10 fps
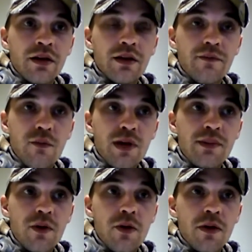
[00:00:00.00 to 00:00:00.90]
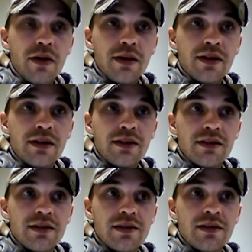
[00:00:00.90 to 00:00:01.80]
The free part
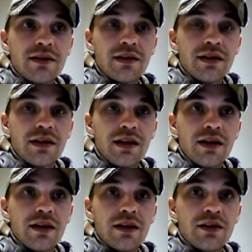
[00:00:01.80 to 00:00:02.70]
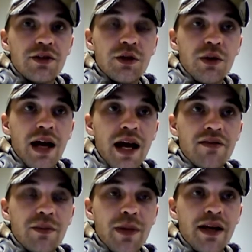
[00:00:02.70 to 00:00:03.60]
is you don't
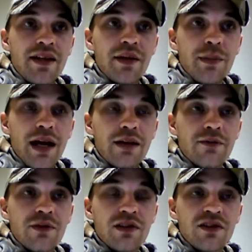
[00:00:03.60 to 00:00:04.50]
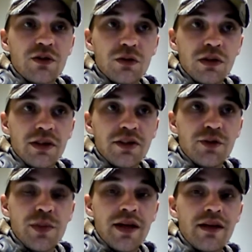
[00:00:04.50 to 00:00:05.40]
have to pay them back for the schooling.
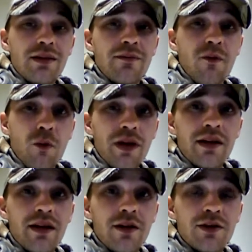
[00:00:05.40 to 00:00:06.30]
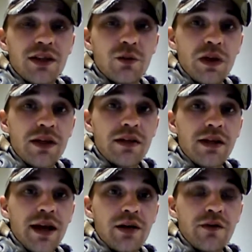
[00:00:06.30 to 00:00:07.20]
You pay them $40 a
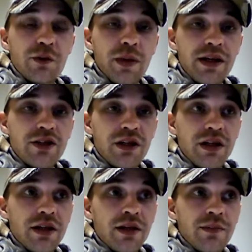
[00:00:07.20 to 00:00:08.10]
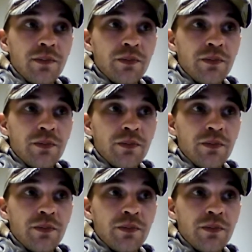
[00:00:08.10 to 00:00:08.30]
week out of your paycheck.